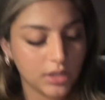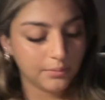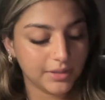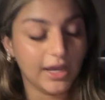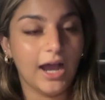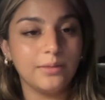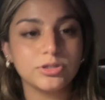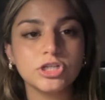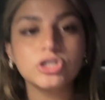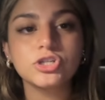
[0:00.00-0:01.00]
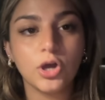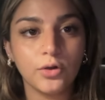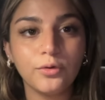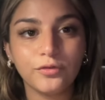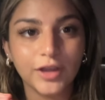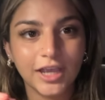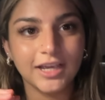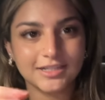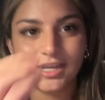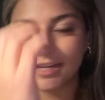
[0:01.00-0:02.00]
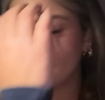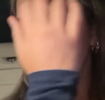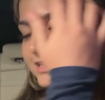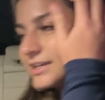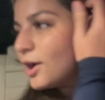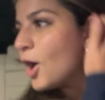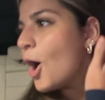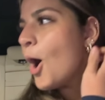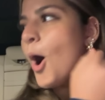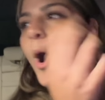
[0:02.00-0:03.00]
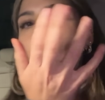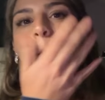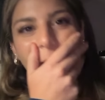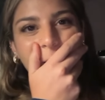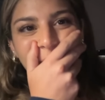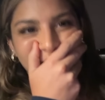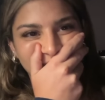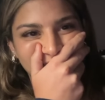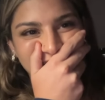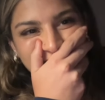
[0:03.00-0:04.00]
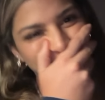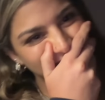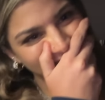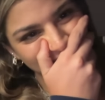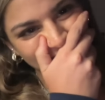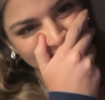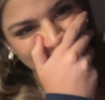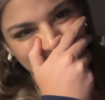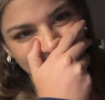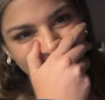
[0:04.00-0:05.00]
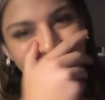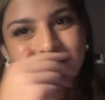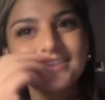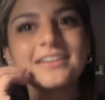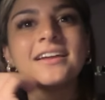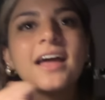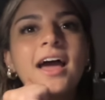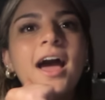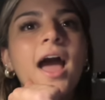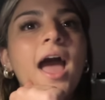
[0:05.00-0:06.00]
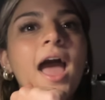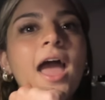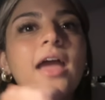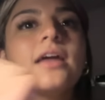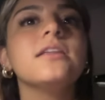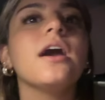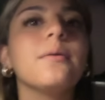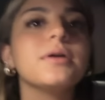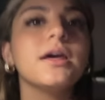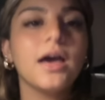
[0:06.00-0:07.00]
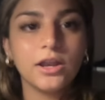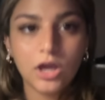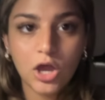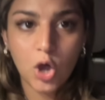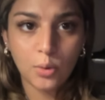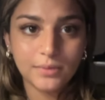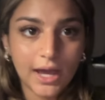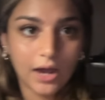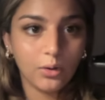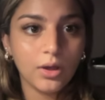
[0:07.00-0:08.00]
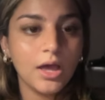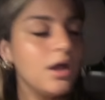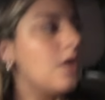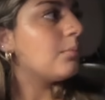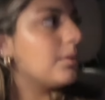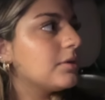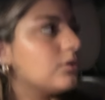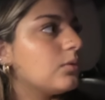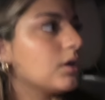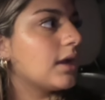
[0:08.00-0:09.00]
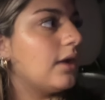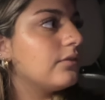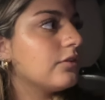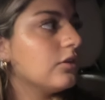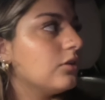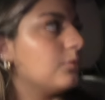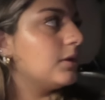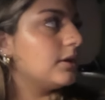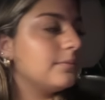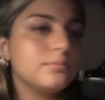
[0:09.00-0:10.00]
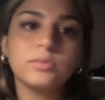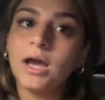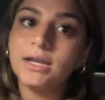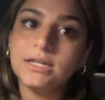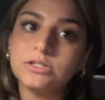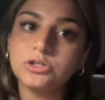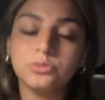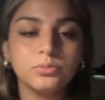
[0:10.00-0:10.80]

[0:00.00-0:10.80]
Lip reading: But yeah, I'm just so freaking excited, guys. Like, oh my god, I just wanted to let you guys know that. And yeah, I'm gonna head home now. Probably gonna work out for a little bit. I need to.